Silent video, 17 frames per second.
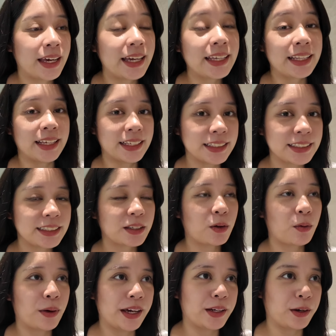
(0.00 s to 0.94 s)
It is
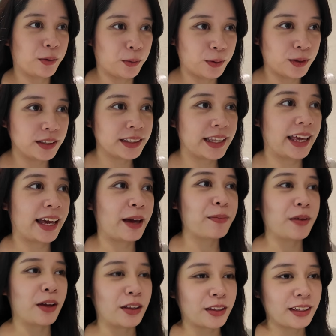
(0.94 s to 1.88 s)
quite old, like
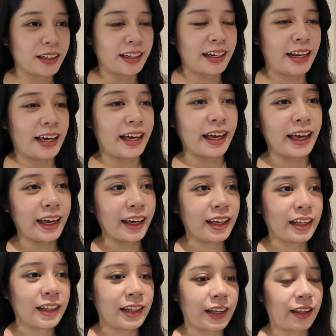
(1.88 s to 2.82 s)
I'm not gonna lie.
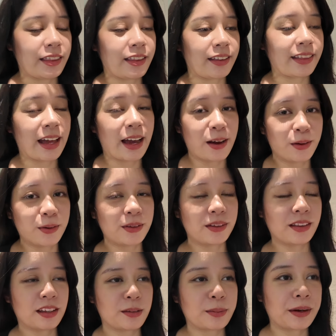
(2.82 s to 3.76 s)
The
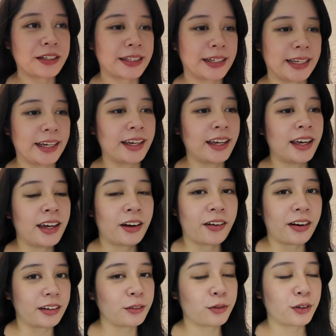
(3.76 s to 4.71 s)
town, especially
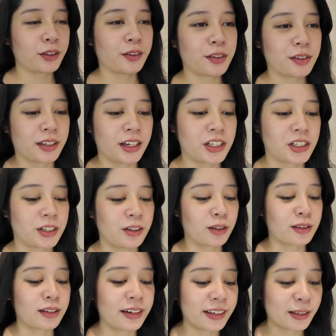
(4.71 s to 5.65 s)
right in front of the station,
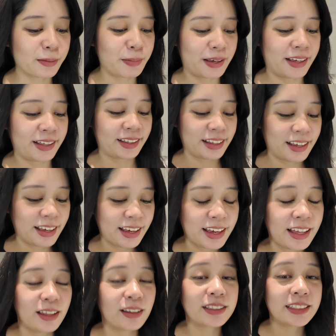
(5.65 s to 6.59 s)
looks a little
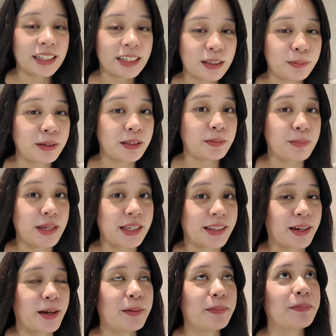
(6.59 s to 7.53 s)
bit
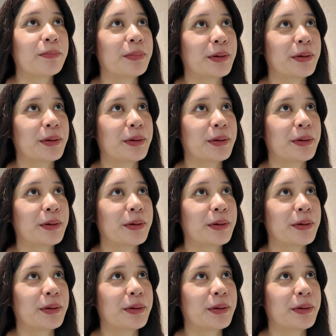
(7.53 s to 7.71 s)
beat up.